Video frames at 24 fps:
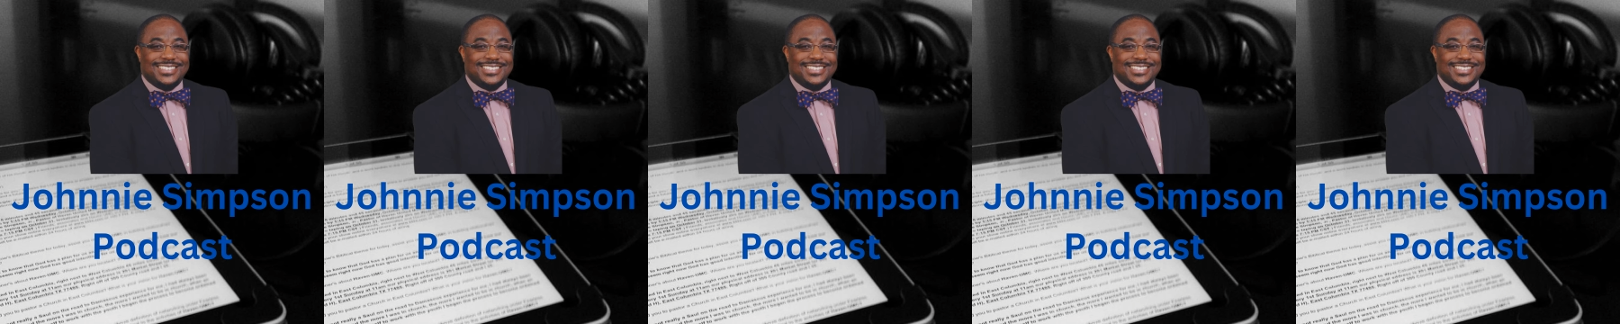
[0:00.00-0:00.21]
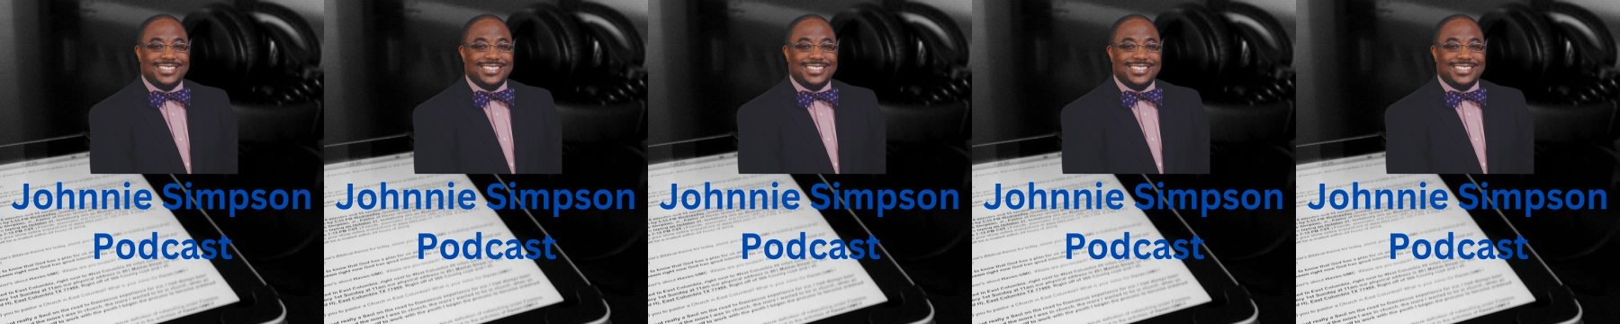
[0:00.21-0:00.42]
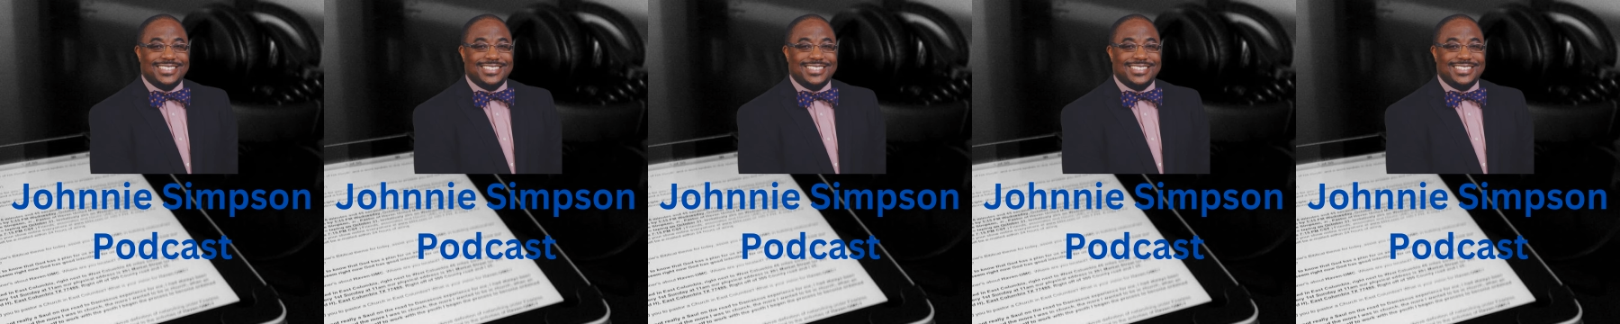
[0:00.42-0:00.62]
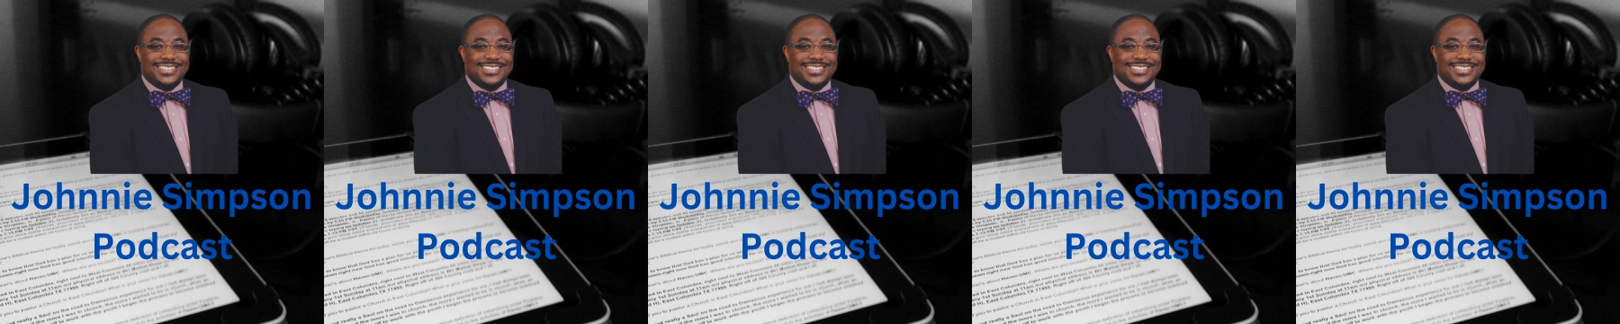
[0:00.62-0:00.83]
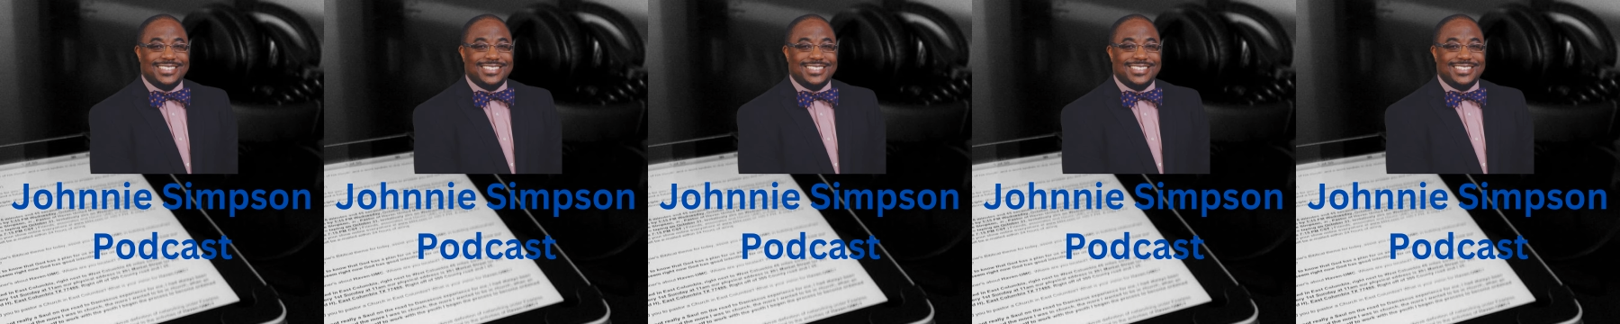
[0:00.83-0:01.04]

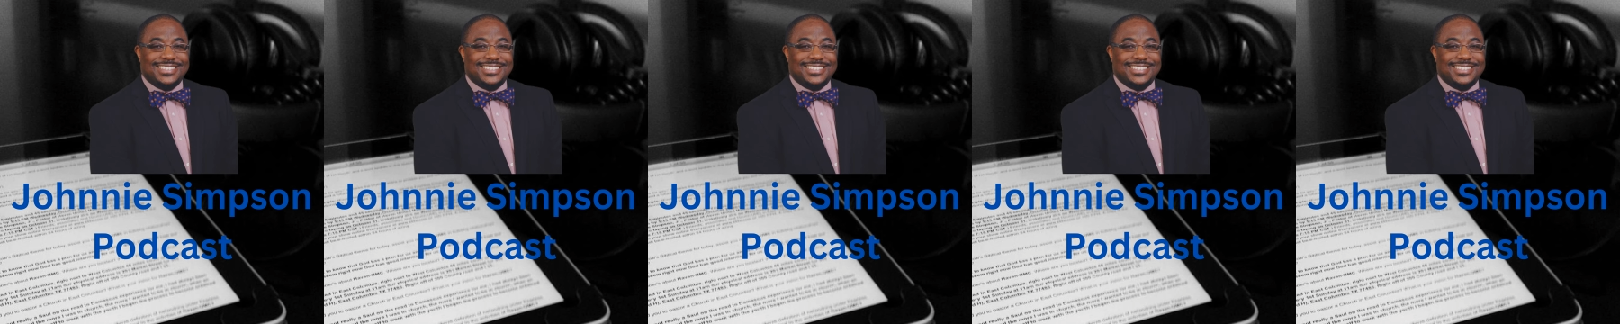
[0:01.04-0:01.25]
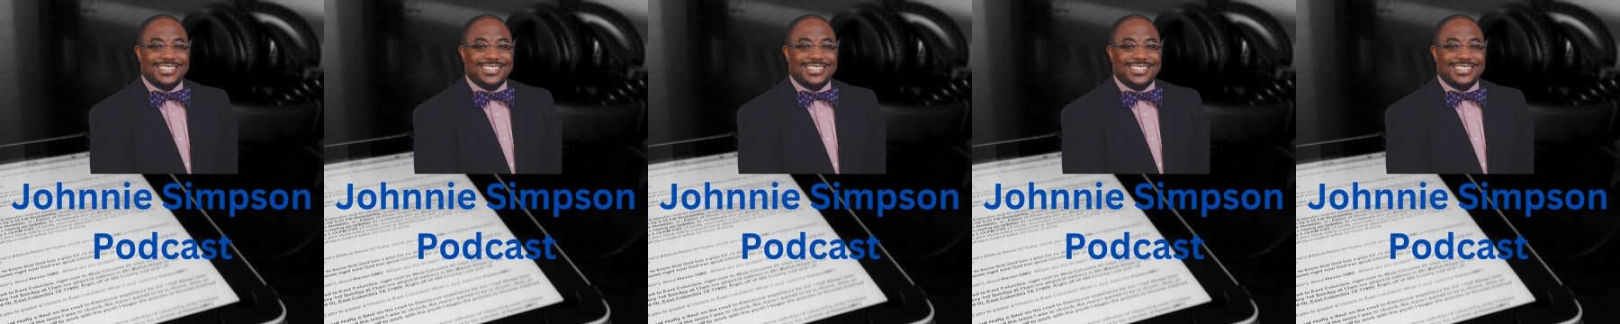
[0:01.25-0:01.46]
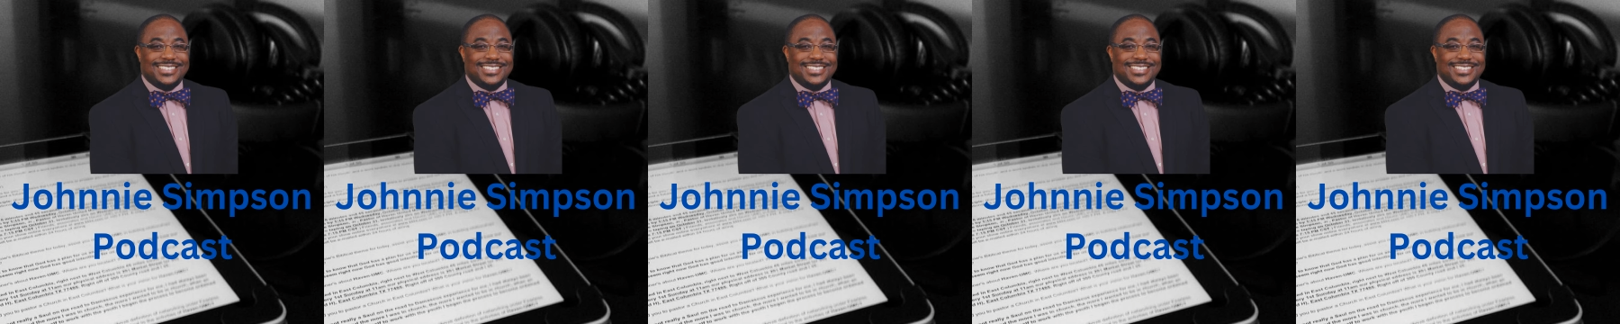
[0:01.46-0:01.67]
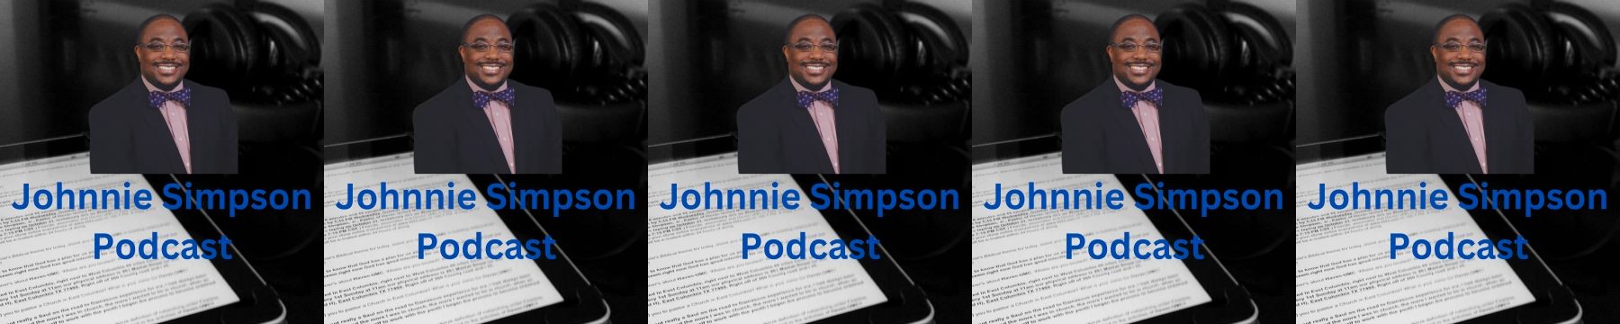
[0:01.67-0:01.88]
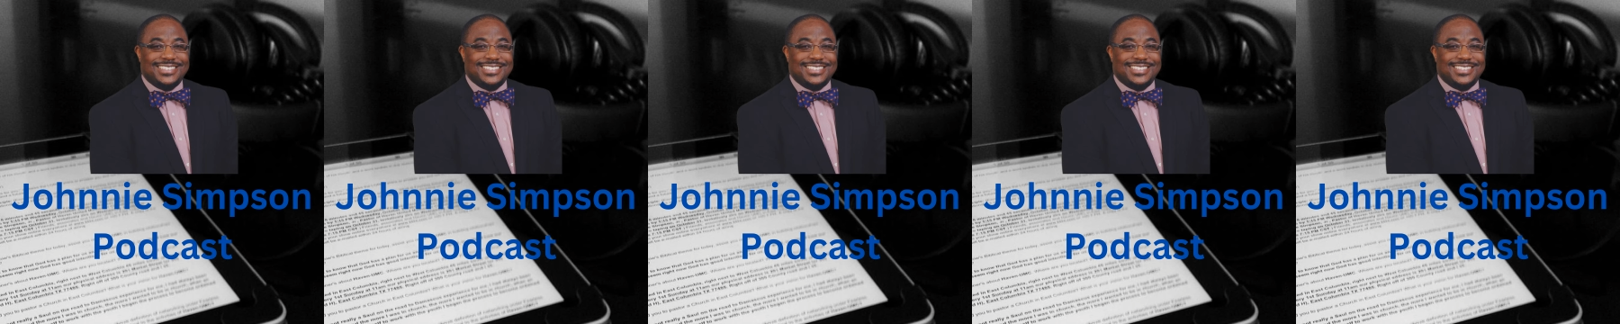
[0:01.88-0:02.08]

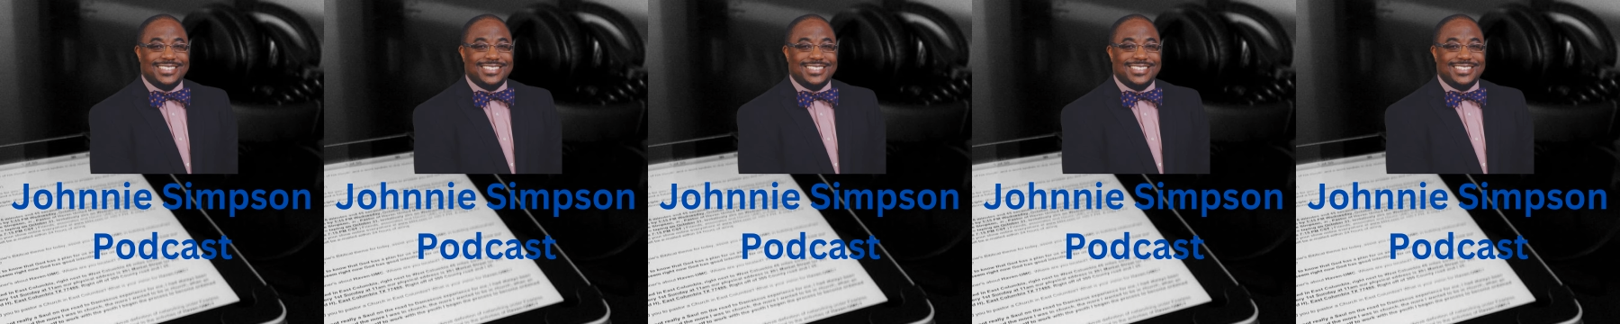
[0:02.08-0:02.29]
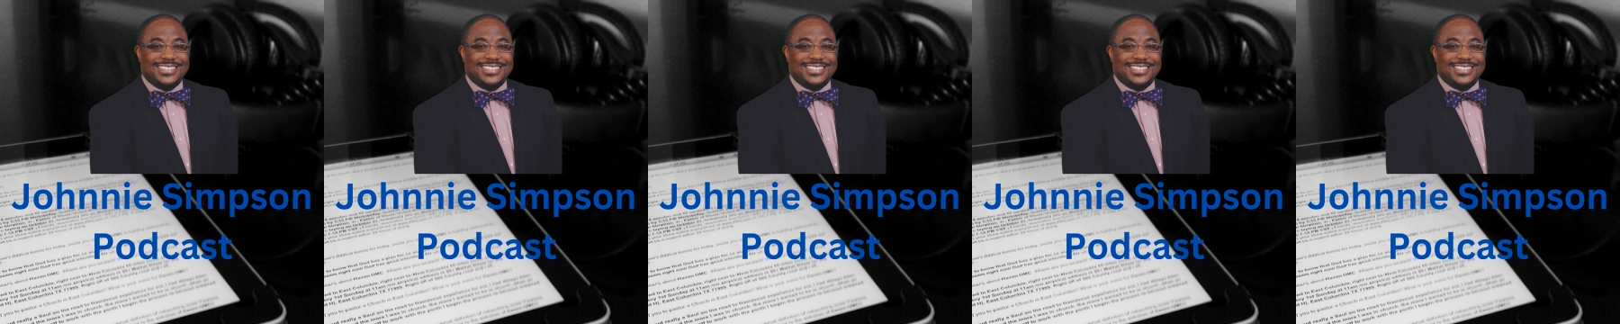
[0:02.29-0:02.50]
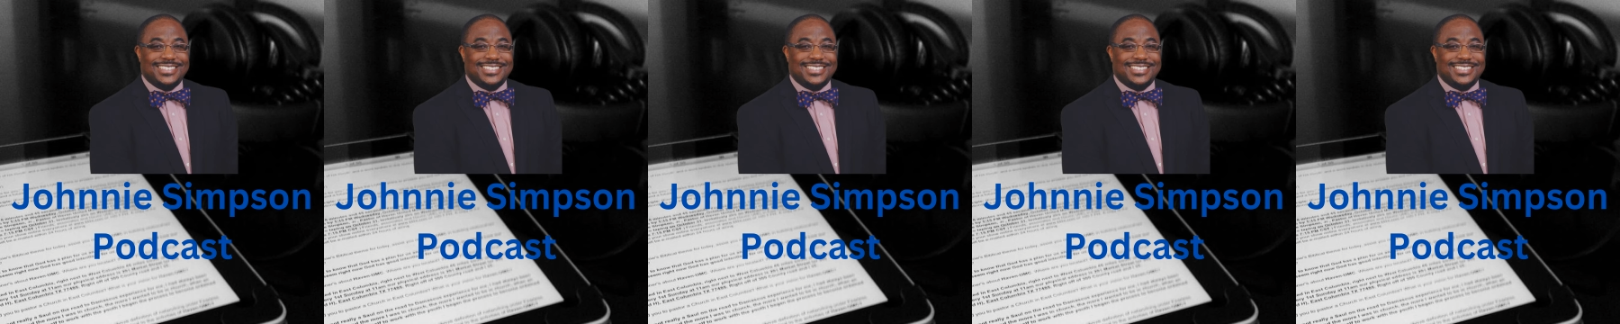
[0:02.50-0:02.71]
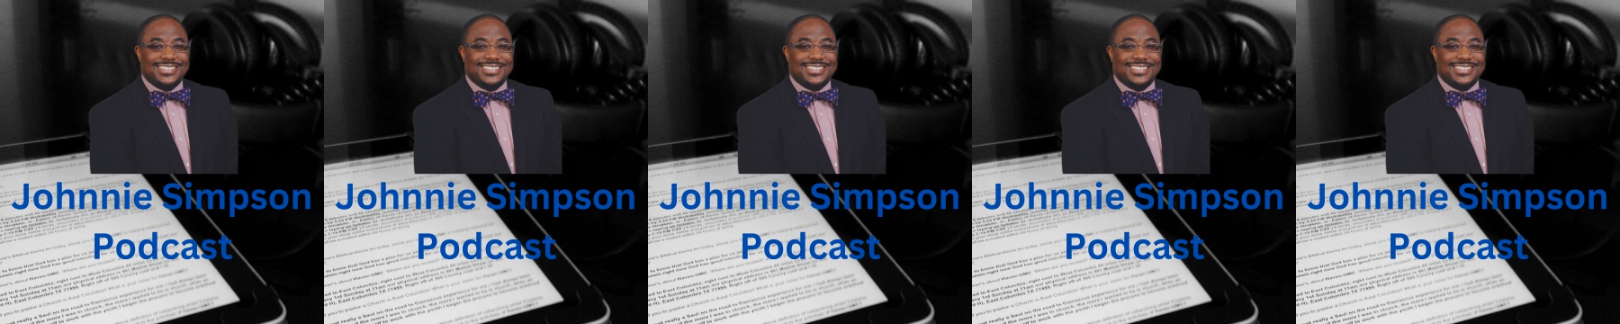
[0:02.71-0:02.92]
This is a still picture; no speech is visible.